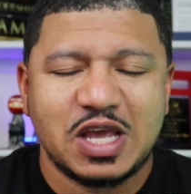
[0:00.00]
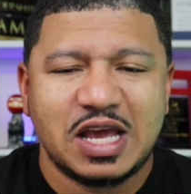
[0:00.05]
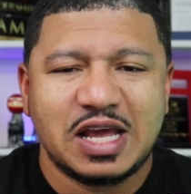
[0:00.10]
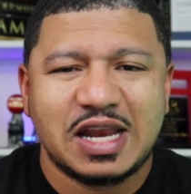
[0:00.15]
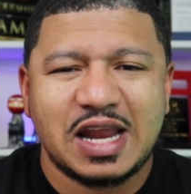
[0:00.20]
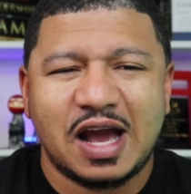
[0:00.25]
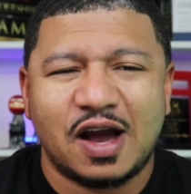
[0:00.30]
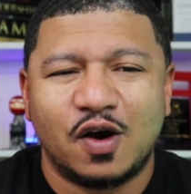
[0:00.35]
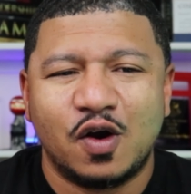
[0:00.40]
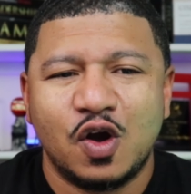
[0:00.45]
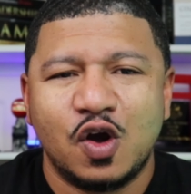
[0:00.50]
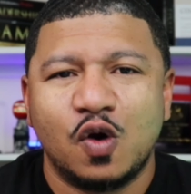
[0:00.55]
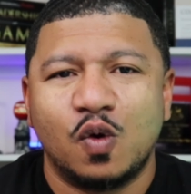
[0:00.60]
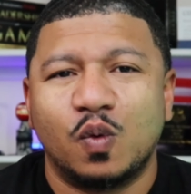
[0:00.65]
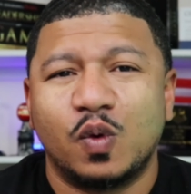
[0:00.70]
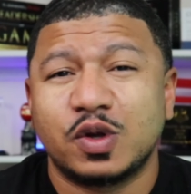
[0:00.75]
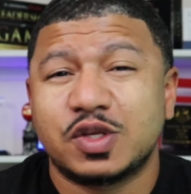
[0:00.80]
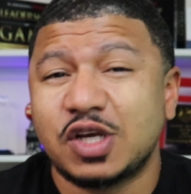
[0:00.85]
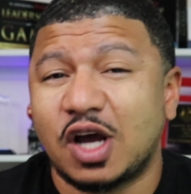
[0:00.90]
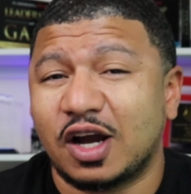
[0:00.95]
Now,
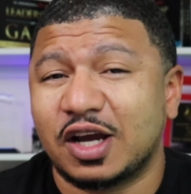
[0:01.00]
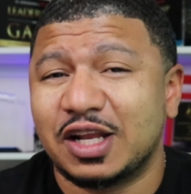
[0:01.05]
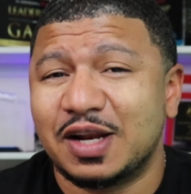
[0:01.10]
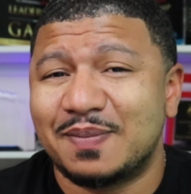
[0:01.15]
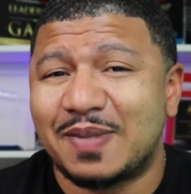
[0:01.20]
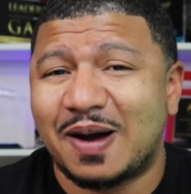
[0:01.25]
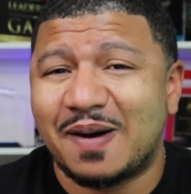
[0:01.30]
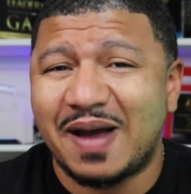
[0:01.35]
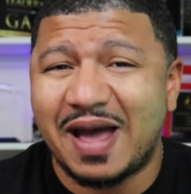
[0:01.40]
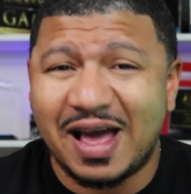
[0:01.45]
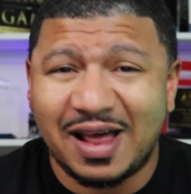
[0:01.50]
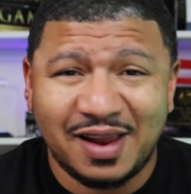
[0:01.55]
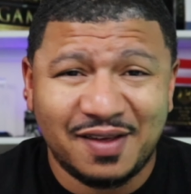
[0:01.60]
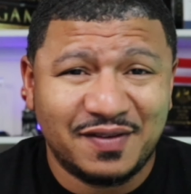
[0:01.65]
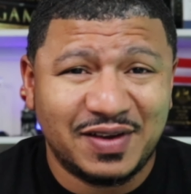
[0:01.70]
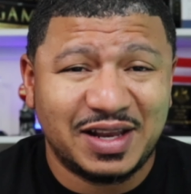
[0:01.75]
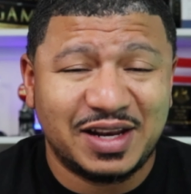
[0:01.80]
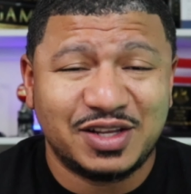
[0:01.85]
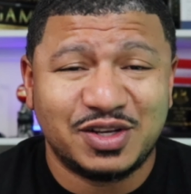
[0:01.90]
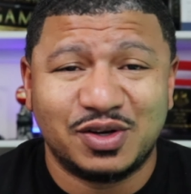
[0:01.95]
we're talking about
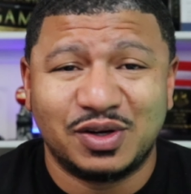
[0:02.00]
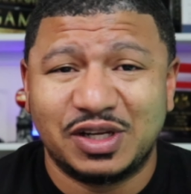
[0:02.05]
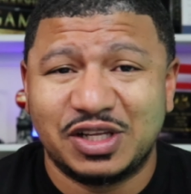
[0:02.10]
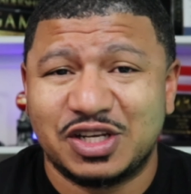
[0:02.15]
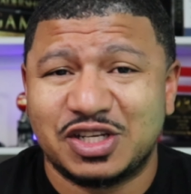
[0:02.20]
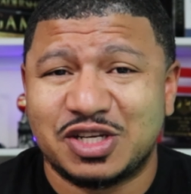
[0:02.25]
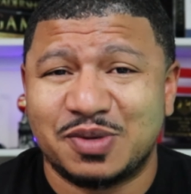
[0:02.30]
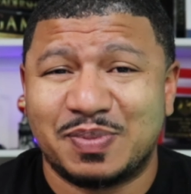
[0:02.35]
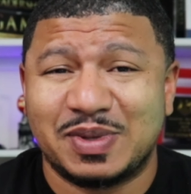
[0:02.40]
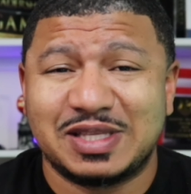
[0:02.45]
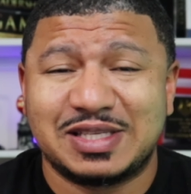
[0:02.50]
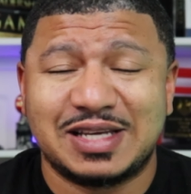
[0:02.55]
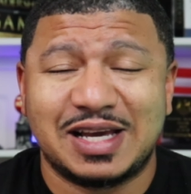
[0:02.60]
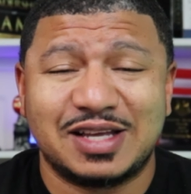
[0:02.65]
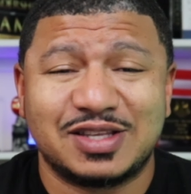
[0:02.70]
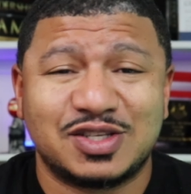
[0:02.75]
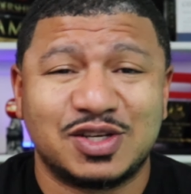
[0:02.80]
elevating your leadership intent.